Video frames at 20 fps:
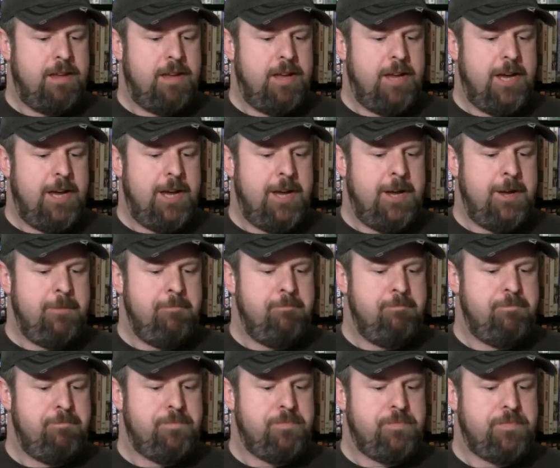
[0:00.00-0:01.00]

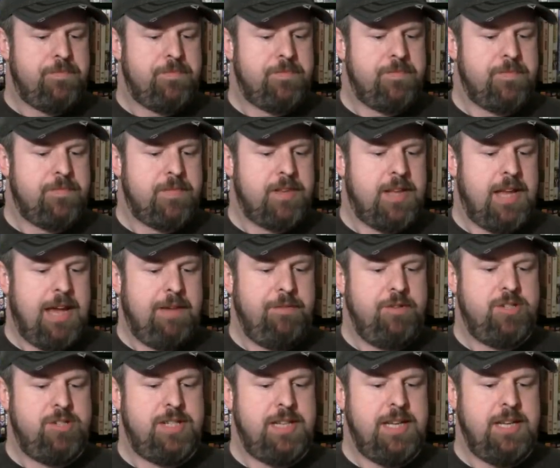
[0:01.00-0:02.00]
Have
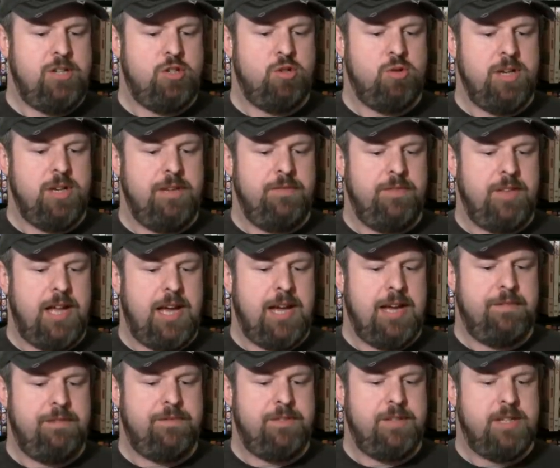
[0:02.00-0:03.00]
you seen Tree of
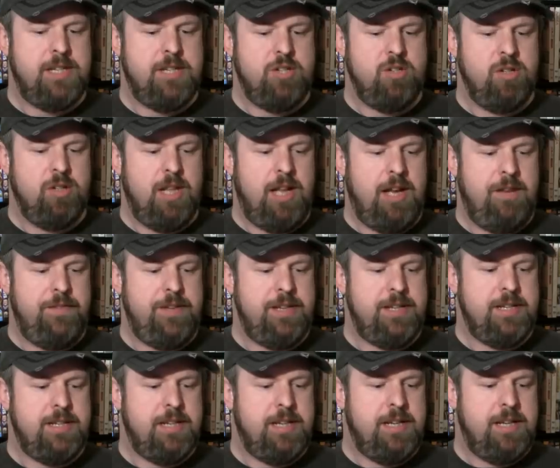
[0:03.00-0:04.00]
Life? Did you love
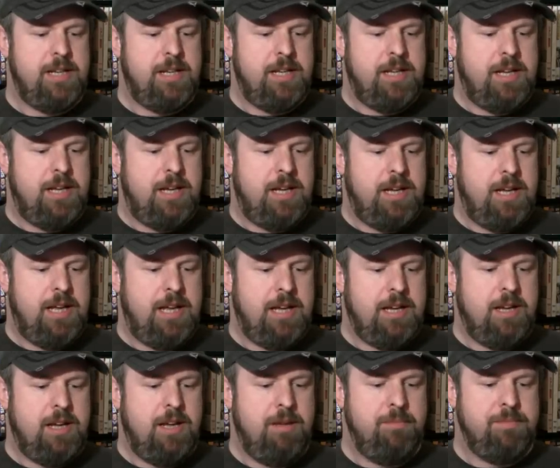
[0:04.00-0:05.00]
it?
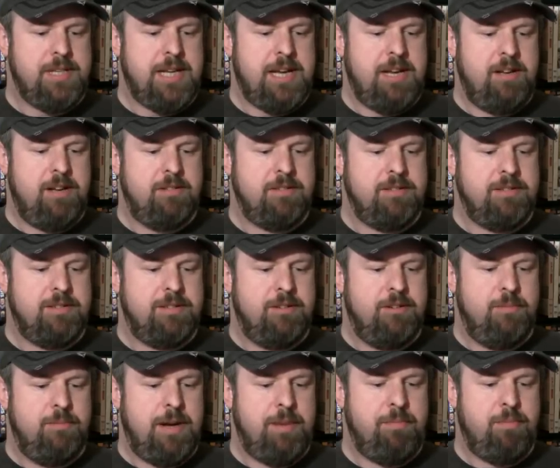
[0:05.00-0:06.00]
It comes out
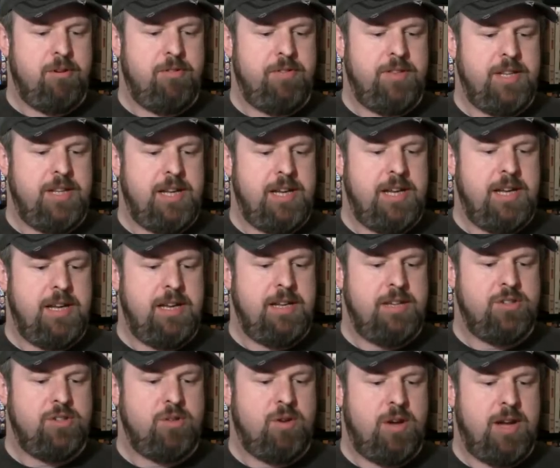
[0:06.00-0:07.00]
on my
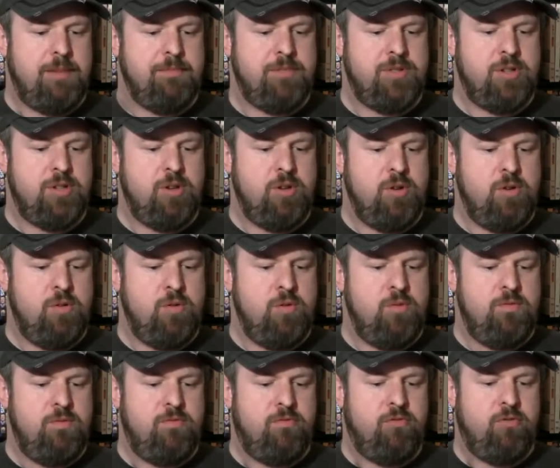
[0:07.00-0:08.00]
birthday, so I'm
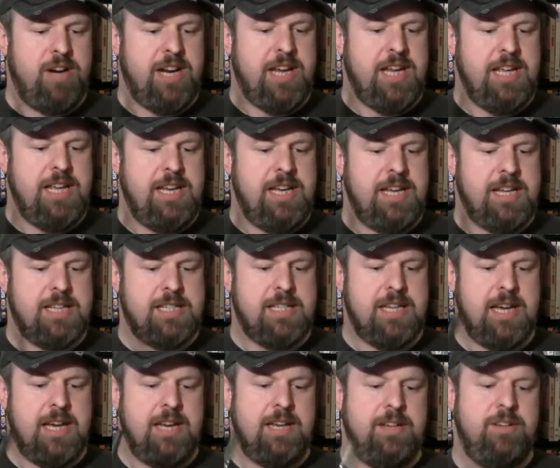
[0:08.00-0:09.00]
so freaking
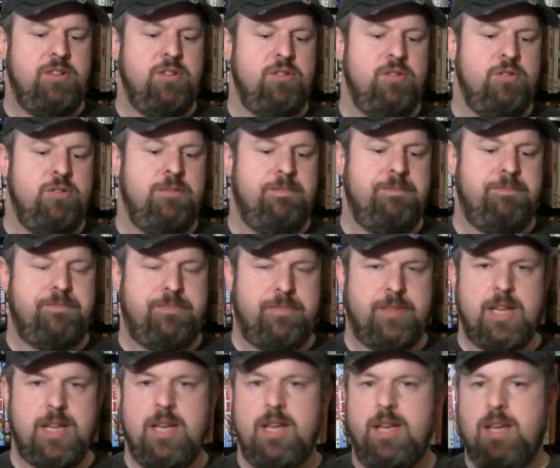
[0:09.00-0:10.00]
excited, dude.
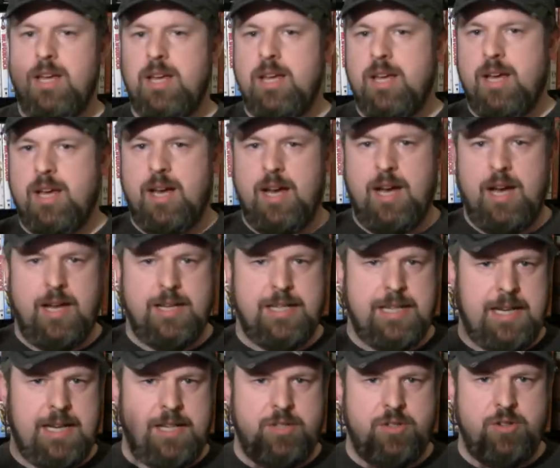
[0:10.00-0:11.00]

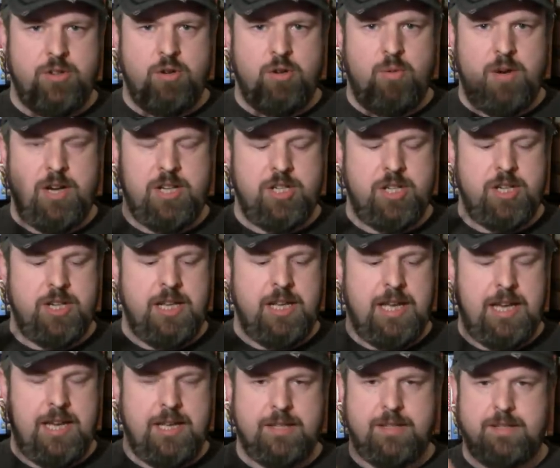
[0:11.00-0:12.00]
To answer your question,
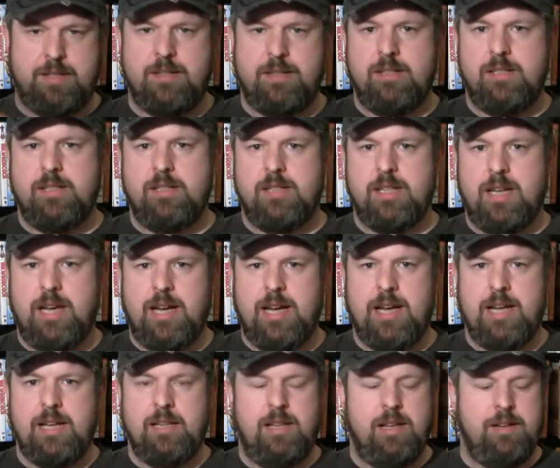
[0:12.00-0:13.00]
yes,
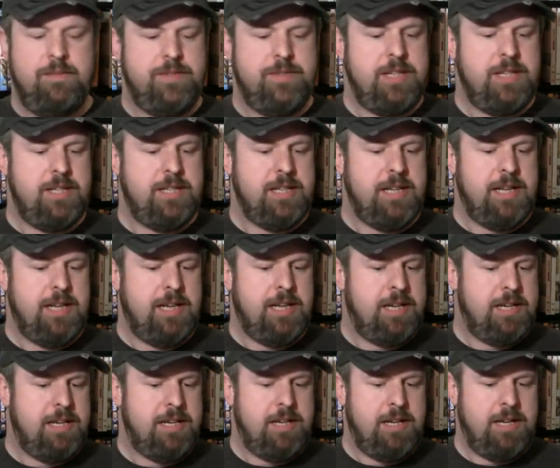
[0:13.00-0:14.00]
I loved it,
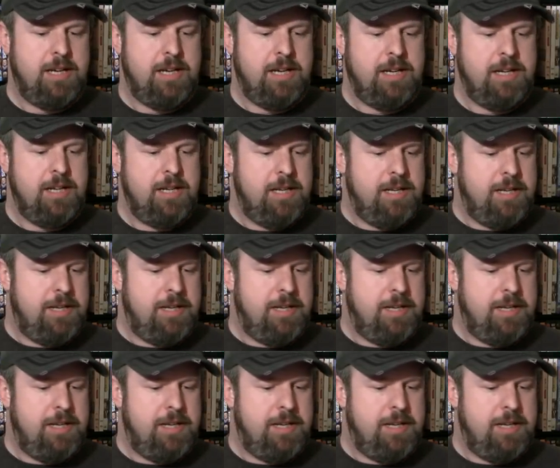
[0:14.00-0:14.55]
and that